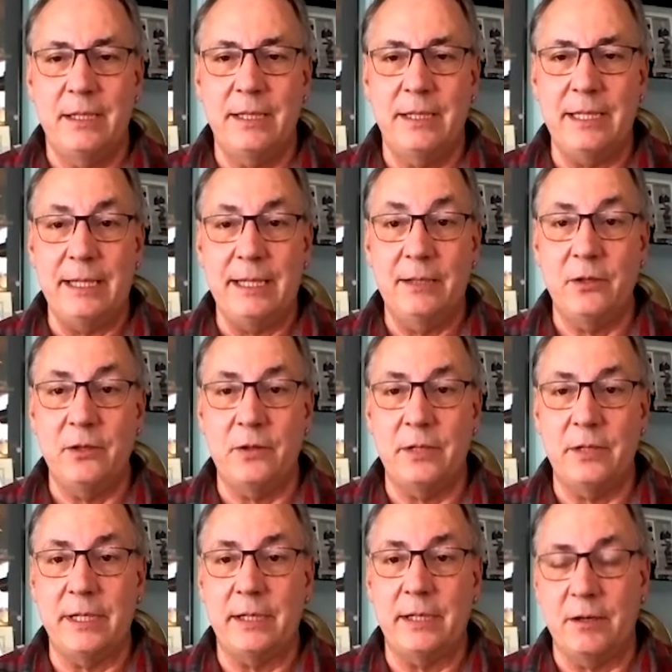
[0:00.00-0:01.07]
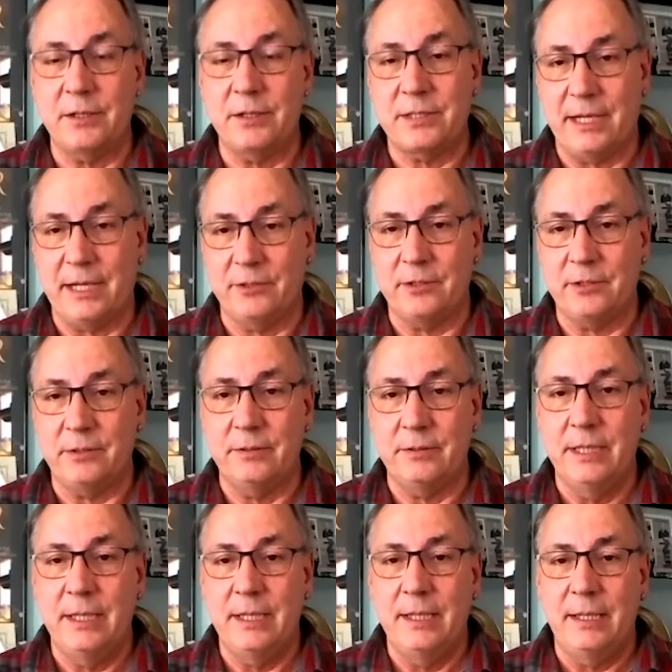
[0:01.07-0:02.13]
the Illinois Arts Council.
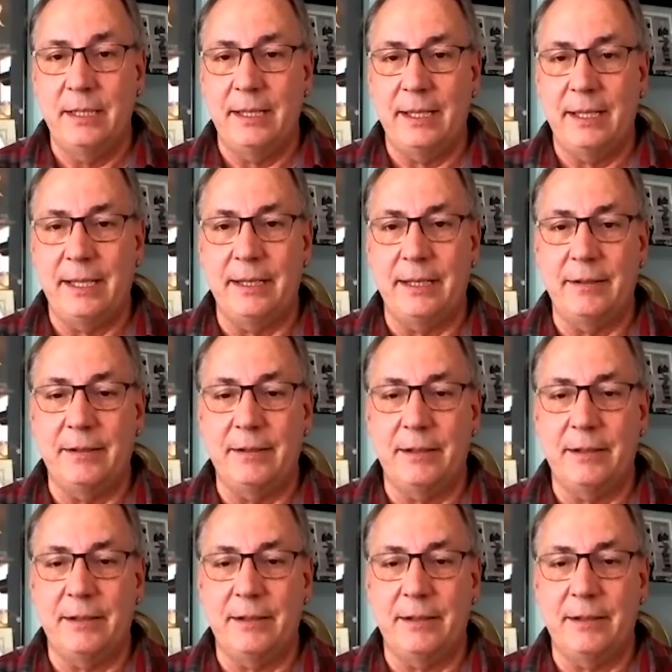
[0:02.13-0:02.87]
And